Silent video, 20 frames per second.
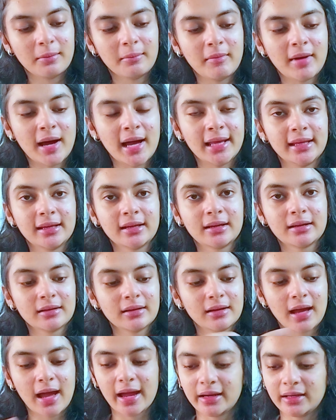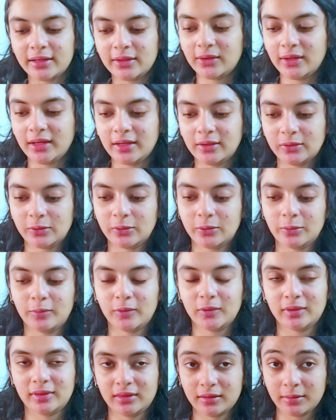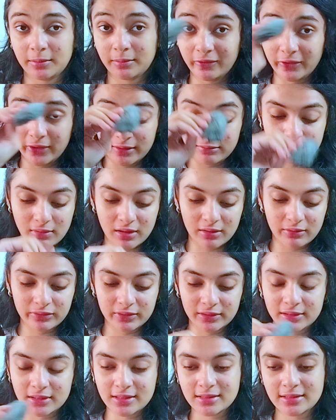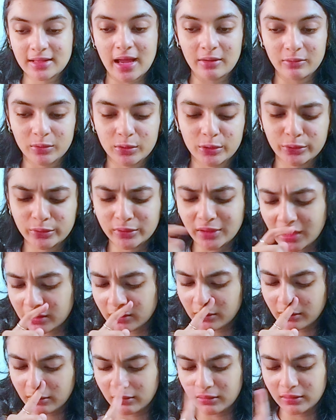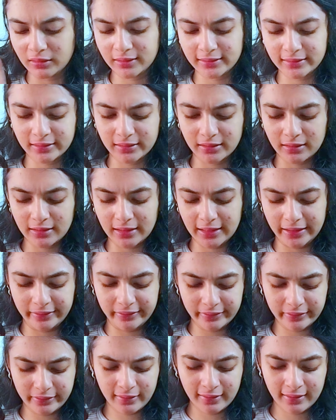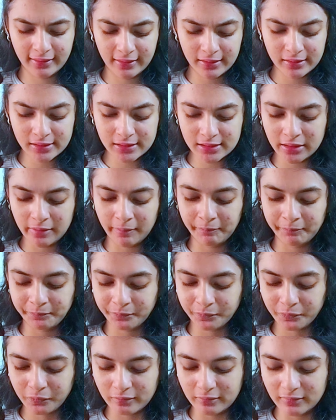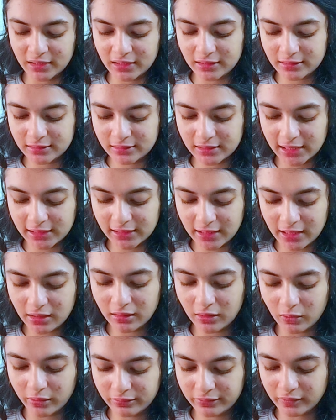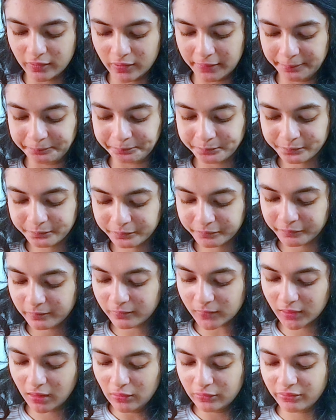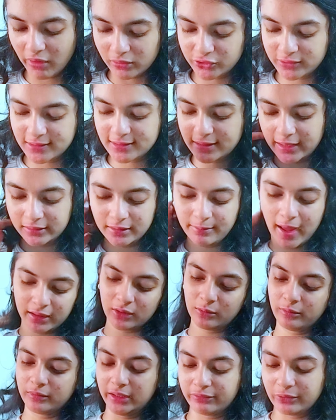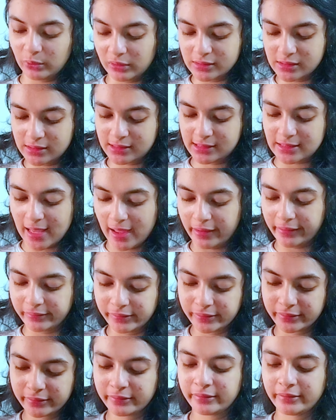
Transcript: mic, and you need to put the wind muff in this. I would do that all later. But there are a lot of functions like the background defocus and